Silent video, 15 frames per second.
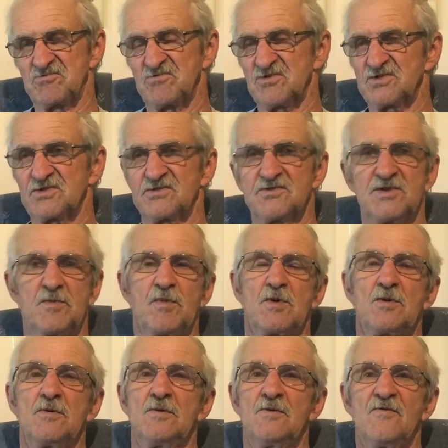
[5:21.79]
Just
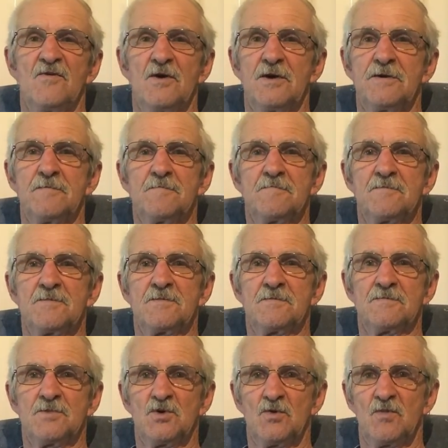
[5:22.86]
typical flight,
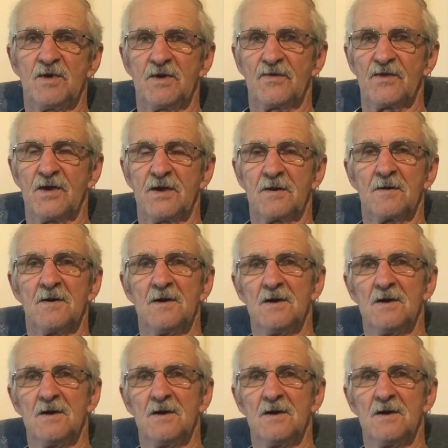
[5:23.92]
no big thing."